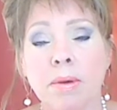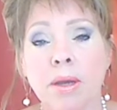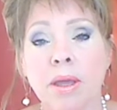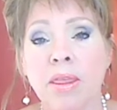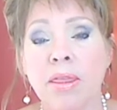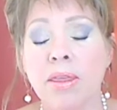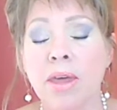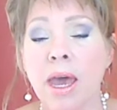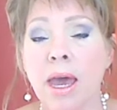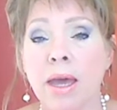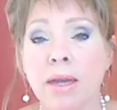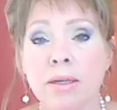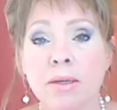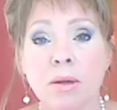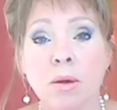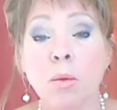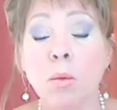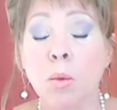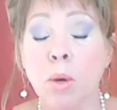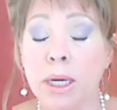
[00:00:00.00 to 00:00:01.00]
that
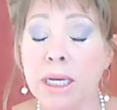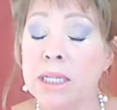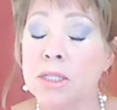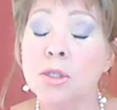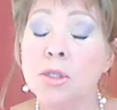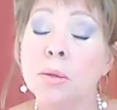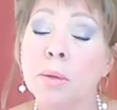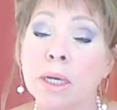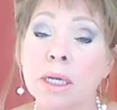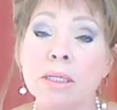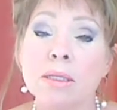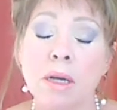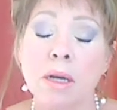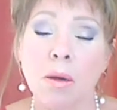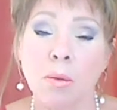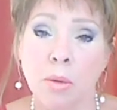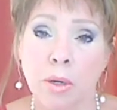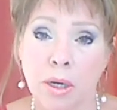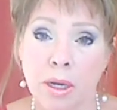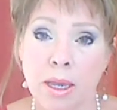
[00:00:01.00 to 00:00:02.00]
what he's doing is
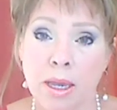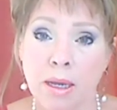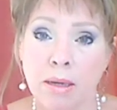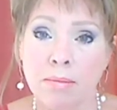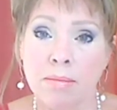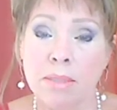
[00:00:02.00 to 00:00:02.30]
not working